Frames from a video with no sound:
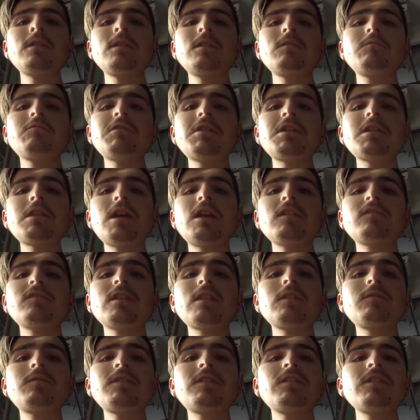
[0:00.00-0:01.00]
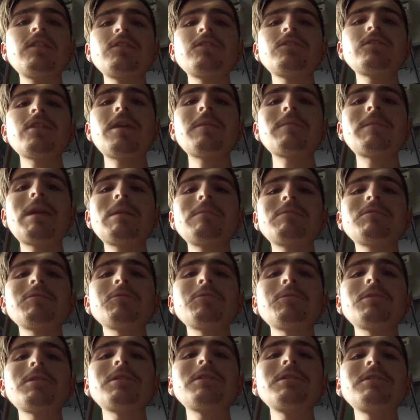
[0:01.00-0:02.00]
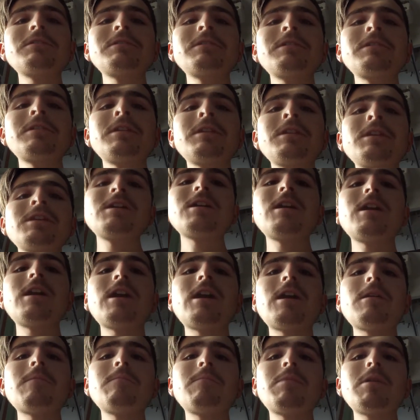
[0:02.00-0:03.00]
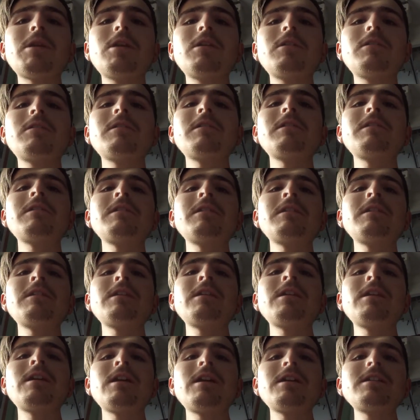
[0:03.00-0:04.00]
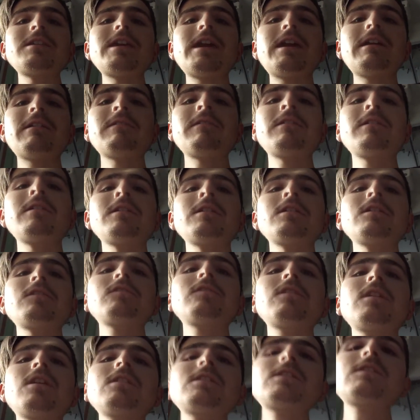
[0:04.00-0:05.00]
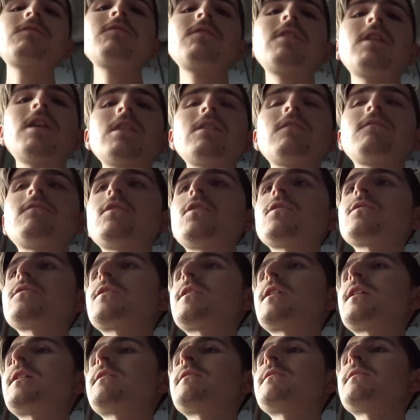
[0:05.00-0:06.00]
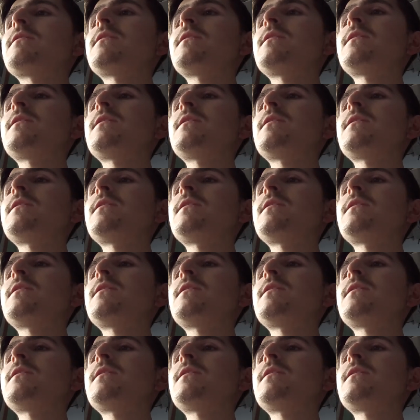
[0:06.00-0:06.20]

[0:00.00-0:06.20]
It's pretty nice. Don't know if it's a good time lapse or what, but yeah, so a different kind of vlog today.